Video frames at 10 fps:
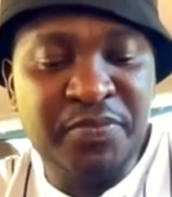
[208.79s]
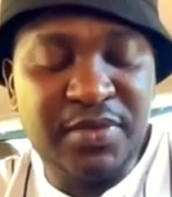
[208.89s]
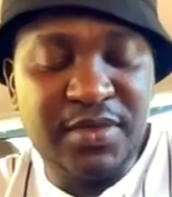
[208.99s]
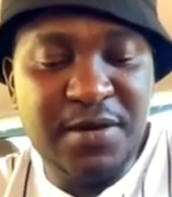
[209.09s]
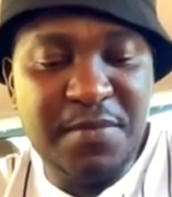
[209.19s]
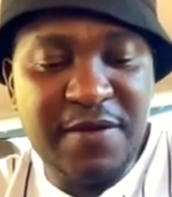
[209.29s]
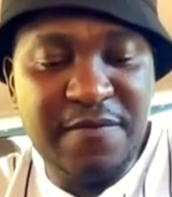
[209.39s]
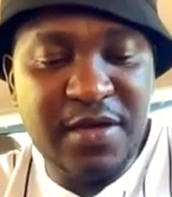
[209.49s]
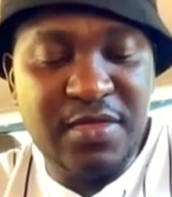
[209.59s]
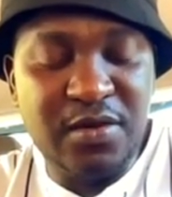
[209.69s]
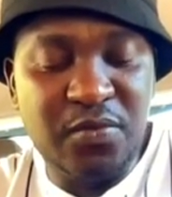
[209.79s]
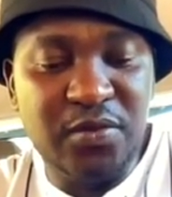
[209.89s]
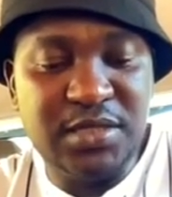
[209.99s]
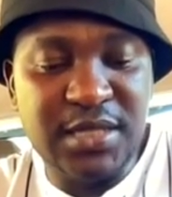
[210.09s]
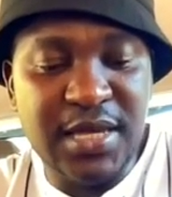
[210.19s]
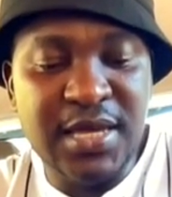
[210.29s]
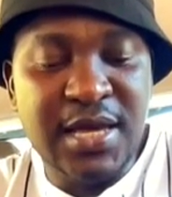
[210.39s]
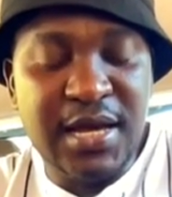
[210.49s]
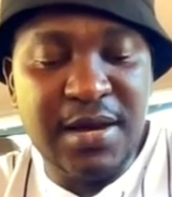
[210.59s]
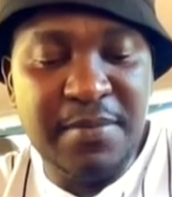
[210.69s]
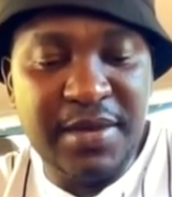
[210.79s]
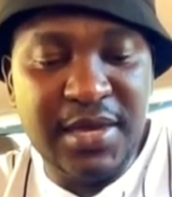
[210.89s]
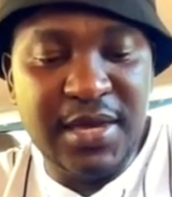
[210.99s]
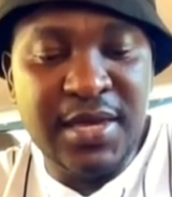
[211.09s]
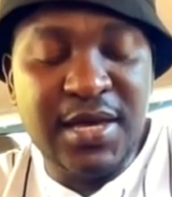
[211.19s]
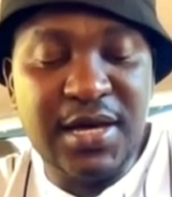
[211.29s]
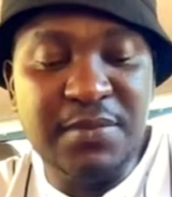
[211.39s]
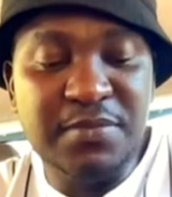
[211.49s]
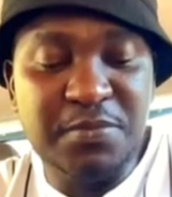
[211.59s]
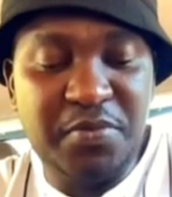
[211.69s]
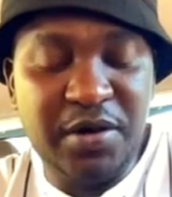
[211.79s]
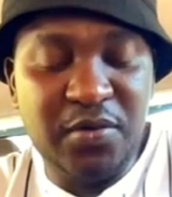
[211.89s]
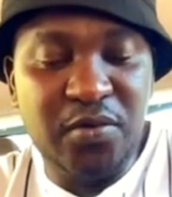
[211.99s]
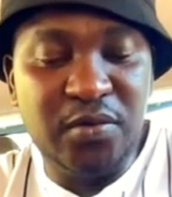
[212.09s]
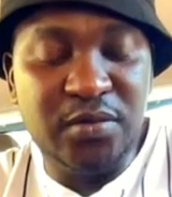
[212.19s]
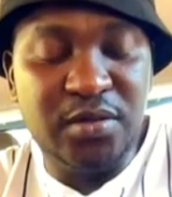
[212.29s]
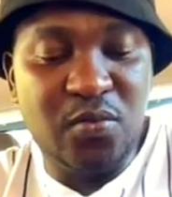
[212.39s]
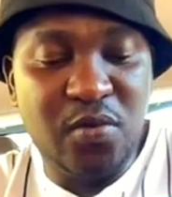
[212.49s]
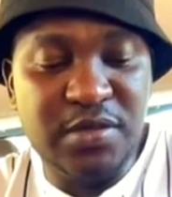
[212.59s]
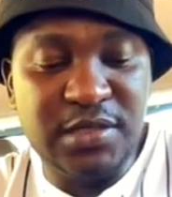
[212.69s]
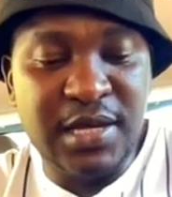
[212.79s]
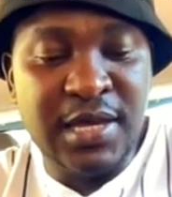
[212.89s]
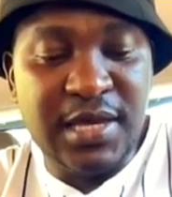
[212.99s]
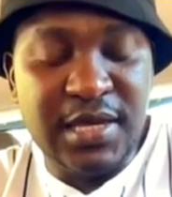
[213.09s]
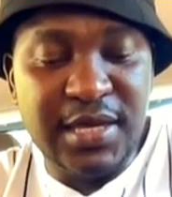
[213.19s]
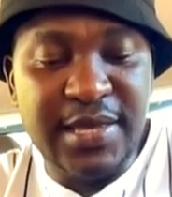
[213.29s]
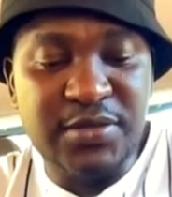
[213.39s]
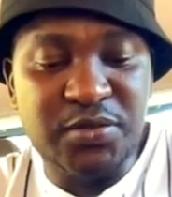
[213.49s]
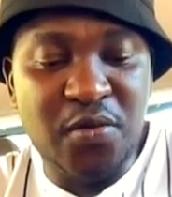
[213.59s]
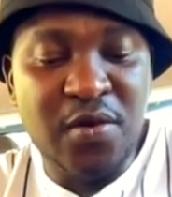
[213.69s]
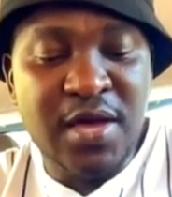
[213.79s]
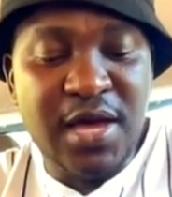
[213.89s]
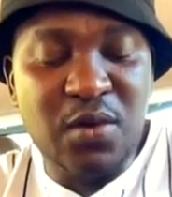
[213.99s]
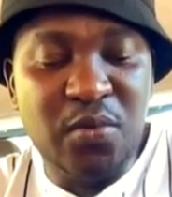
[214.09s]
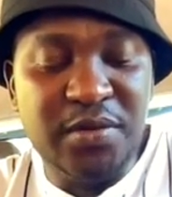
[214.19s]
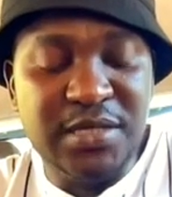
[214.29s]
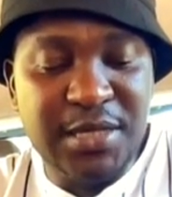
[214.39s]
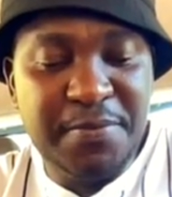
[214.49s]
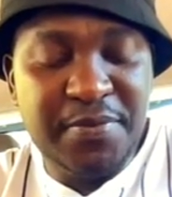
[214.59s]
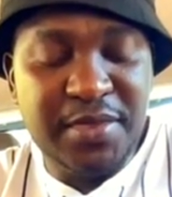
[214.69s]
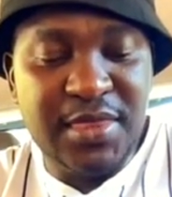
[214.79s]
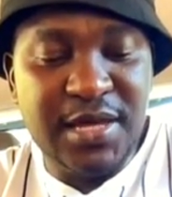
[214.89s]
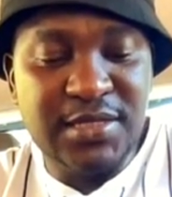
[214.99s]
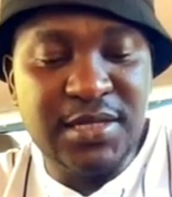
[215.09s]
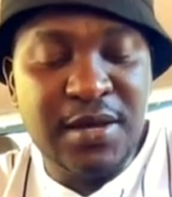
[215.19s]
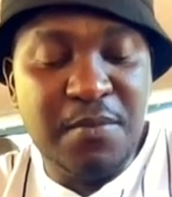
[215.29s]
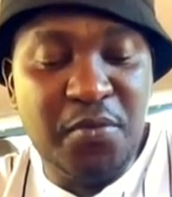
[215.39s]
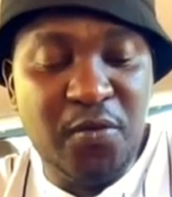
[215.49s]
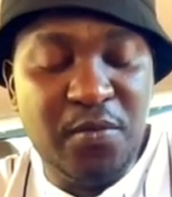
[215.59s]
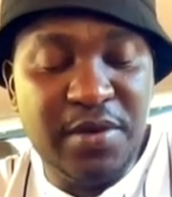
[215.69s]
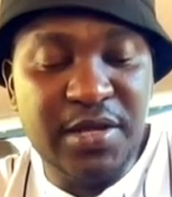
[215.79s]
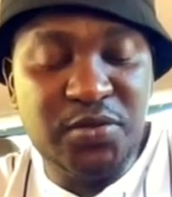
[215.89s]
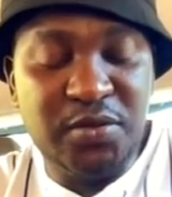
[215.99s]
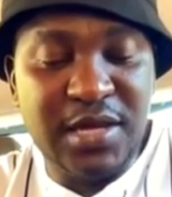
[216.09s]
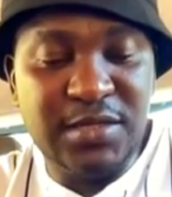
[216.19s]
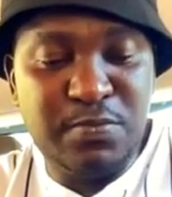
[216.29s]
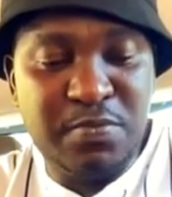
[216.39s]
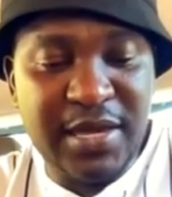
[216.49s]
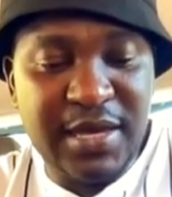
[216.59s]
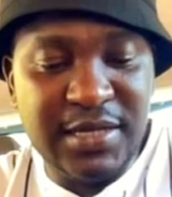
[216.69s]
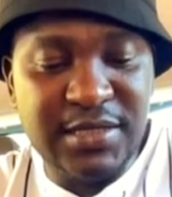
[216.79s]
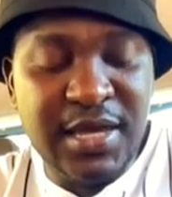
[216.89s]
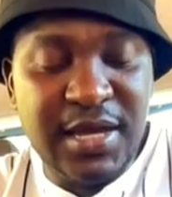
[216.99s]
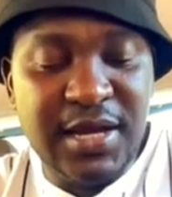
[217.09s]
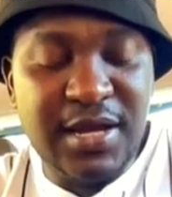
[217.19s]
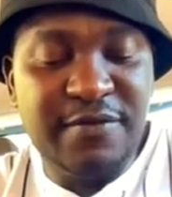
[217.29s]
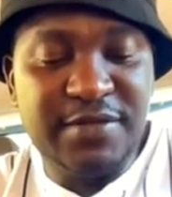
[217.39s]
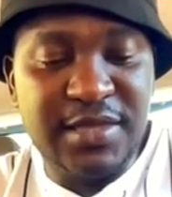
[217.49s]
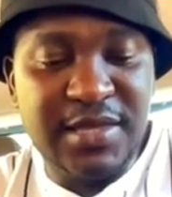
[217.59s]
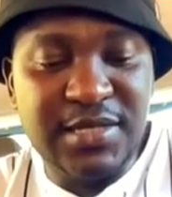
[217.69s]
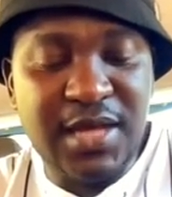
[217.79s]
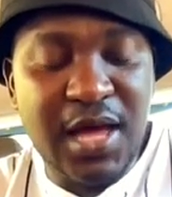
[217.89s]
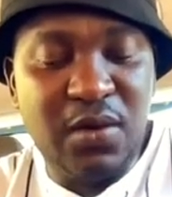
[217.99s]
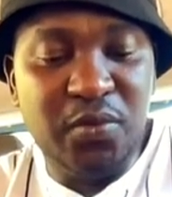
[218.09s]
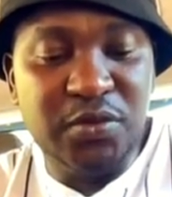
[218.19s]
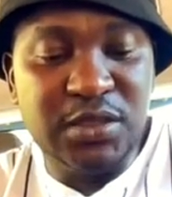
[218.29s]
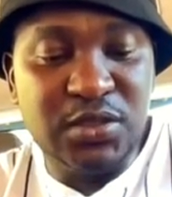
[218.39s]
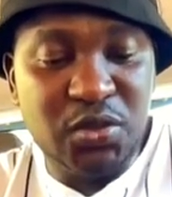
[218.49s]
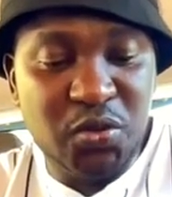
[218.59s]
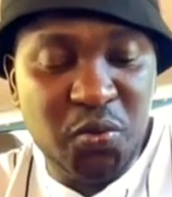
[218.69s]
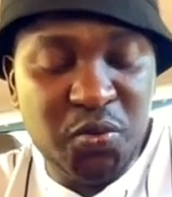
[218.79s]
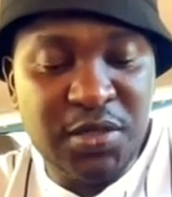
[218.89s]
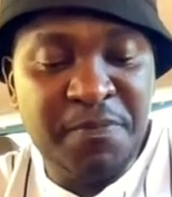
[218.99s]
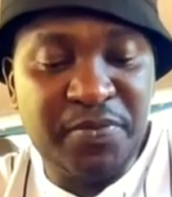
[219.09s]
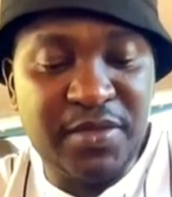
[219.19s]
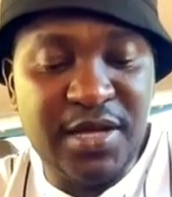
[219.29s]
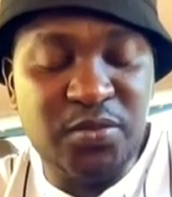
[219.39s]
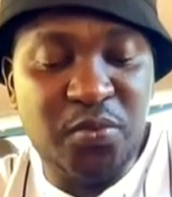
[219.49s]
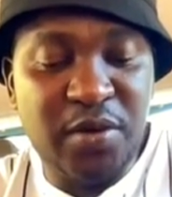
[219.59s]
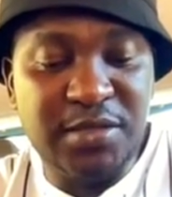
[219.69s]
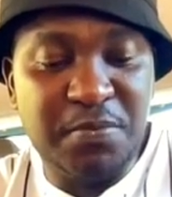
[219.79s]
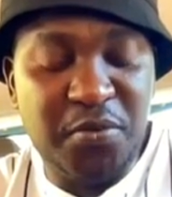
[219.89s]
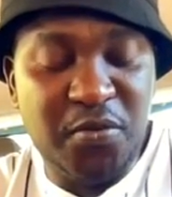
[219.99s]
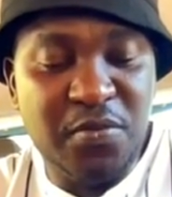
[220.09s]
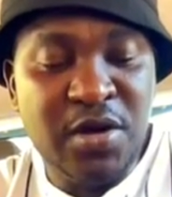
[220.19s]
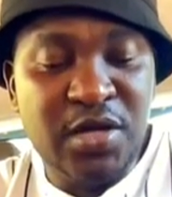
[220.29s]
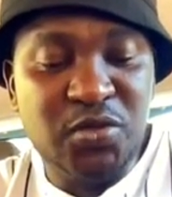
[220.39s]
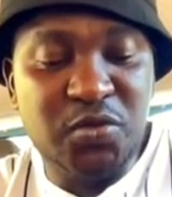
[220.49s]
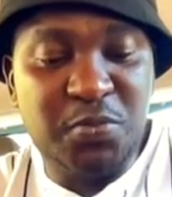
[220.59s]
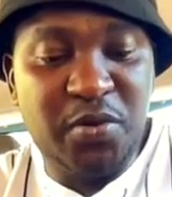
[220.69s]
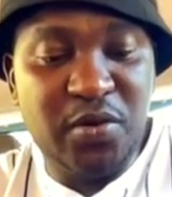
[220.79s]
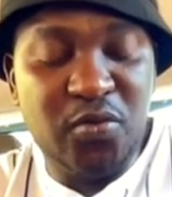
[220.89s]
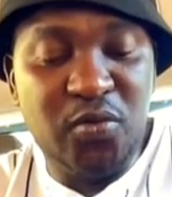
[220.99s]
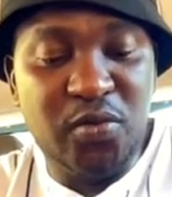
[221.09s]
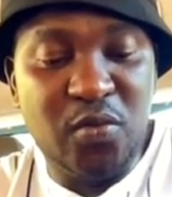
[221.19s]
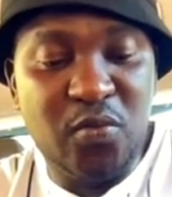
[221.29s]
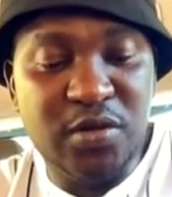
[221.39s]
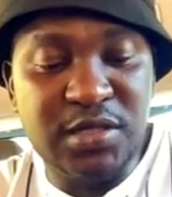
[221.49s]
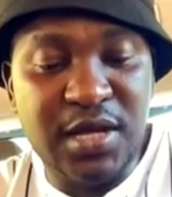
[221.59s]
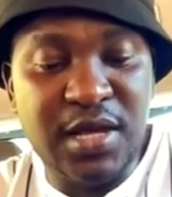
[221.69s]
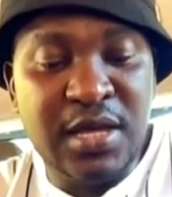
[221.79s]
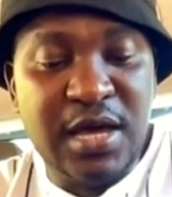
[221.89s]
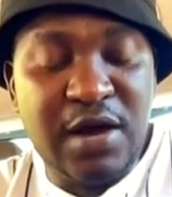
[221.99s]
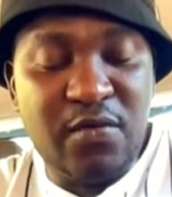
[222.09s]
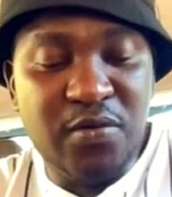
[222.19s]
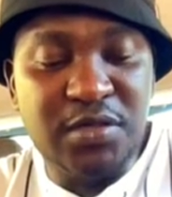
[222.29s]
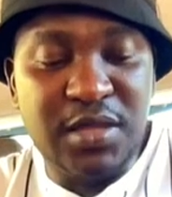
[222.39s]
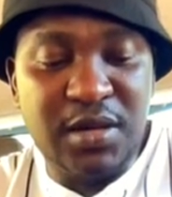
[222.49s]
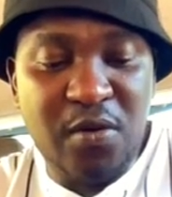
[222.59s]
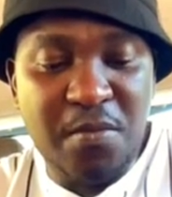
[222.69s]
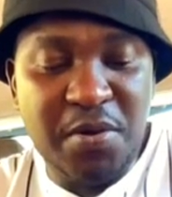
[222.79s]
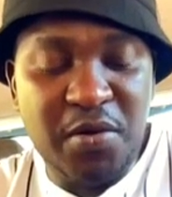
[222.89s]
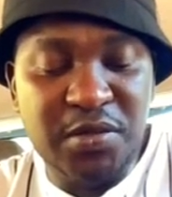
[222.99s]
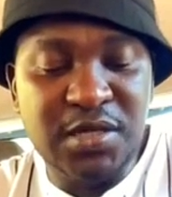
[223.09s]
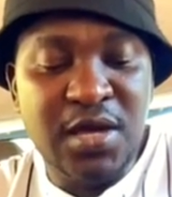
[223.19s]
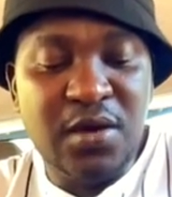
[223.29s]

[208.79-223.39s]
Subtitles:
Then my father will say, come here, come sprinkle the water here. So I would dip that broom into that bucket, and after that I would use that wet broom to sprinkle the water around the compound.